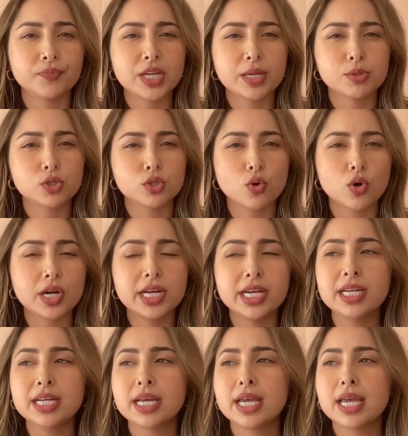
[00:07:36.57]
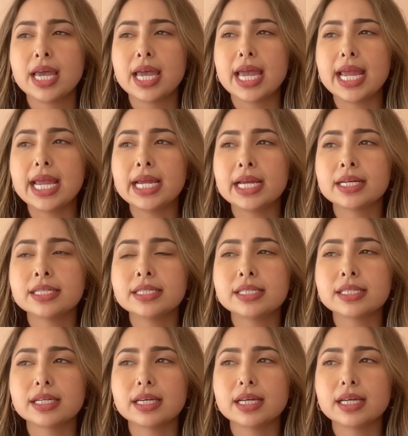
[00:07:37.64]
type story and